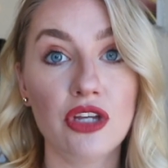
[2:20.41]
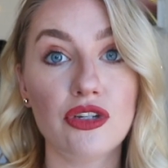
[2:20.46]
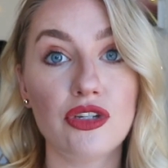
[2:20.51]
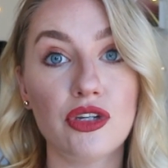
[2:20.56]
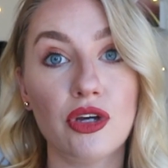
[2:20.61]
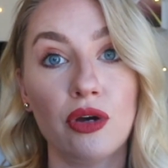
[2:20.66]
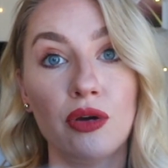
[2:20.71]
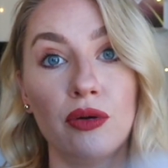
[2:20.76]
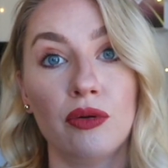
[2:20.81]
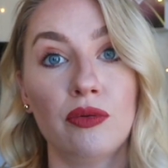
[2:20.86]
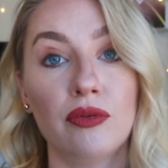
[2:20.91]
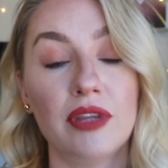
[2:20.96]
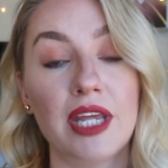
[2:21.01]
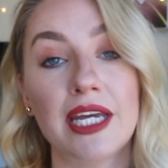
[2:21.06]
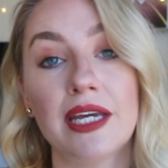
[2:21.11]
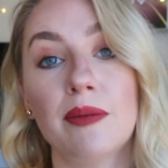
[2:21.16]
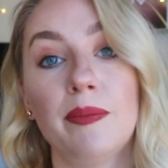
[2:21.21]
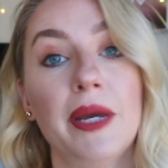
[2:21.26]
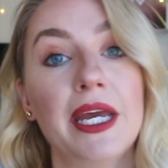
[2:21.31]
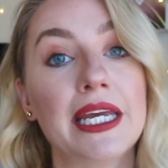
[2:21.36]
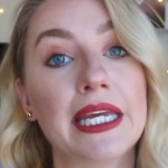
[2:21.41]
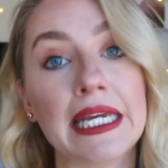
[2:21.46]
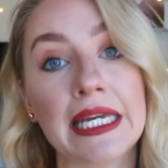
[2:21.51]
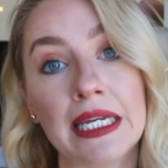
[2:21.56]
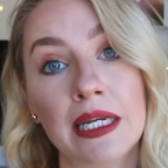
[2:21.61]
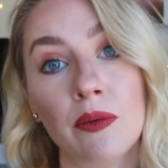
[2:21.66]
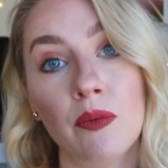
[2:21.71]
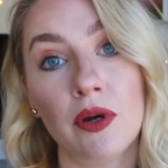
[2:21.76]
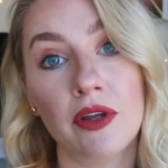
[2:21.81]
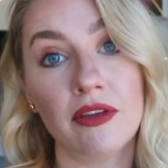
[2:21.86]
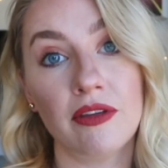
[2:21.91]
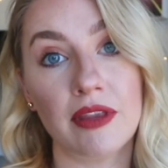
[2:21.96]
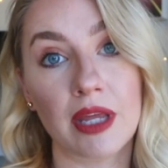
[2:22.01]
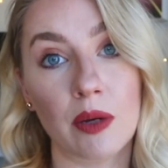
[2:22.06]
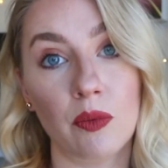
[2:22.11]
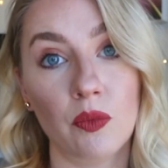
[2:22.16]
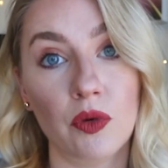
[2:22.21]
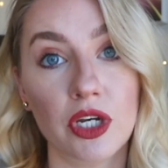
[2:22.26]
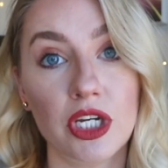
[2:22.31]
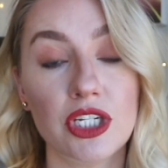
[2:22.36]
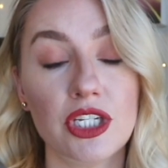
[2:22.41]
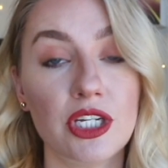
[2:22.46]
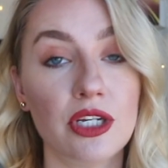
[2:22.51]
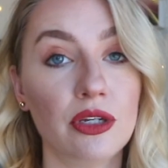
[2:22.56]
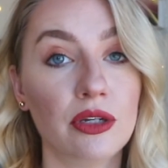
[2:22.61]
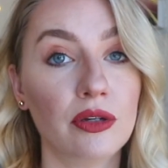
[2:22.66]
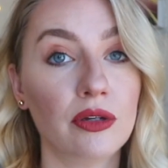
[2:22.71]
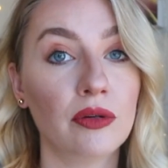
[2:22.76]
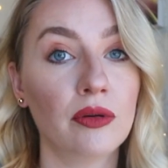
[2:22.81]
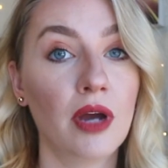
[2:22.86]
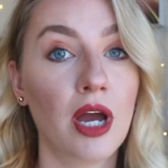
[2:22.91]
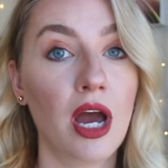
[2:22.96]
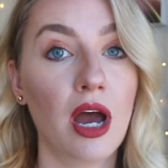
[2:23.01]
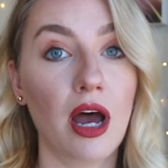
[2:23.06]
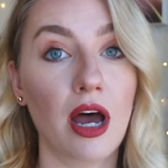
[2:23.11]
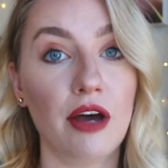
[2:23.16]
So they could pick any one that they wanted to